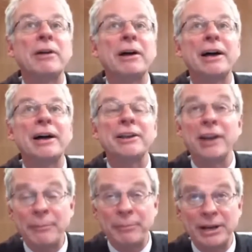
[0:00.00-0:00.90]
uh,
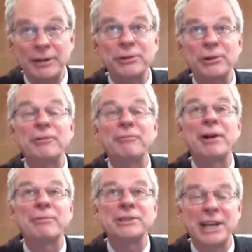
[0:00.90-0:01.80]
not Peyton Milton
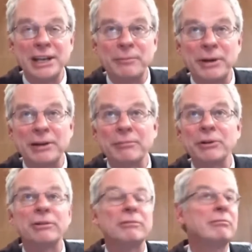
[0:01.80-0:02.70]
representing Peyton
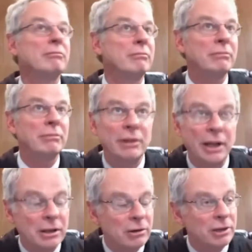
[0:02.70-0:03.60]
Milton,
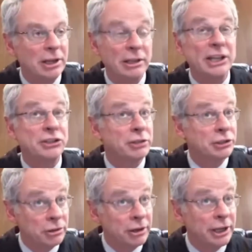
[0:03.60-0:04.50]
then you don't unless you're
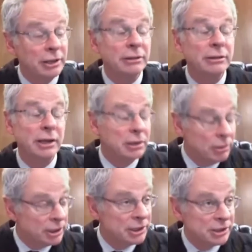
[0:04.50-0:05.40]
an attorney, then you
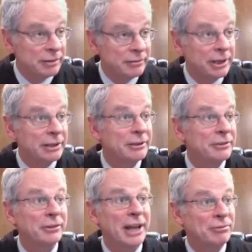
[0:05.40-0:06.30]
don't get discovery.
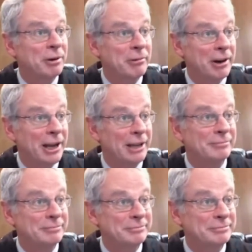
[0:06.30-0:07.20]
So that's where we're at.
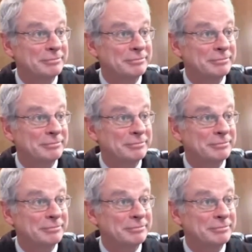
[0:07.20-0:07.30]
Well,